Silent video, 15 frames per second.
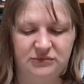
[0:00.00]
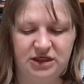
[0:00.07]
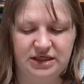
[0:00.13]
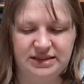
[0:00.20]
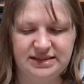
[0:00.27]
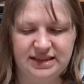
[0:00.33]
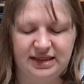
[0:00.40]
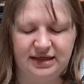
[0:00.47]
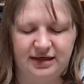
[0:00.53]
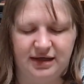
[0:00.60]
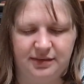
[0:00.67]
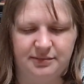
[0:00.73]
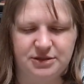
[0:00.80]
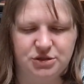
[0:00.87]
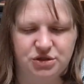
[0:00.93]
I dig it.
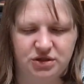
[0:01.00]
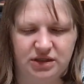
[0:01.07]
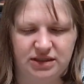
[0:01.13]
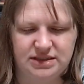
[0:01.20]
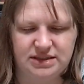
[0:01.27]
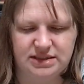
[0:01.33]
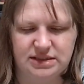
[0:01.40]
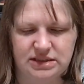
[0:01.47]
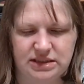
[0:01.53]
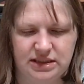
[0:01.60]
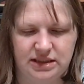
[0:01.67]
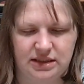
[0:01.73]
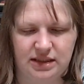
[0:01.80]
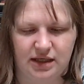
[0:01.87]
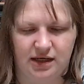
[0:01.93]
I'm intrigued to
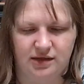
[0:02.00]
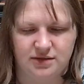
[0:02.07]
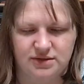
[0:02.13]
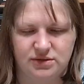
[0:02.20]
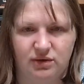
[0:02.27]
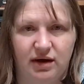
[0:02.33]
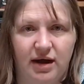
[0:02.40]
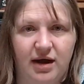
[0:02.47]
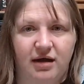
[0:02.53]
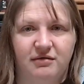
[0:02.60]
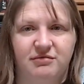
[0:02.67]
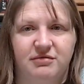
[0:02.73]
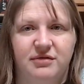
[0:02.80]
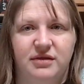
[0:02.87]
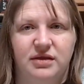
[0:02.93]
see. I also
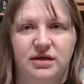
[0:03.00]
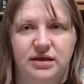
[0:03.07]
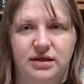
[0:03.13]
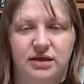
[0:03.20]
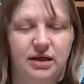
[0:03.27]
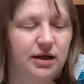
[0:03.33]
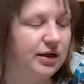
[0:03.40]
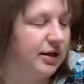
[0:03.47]
have the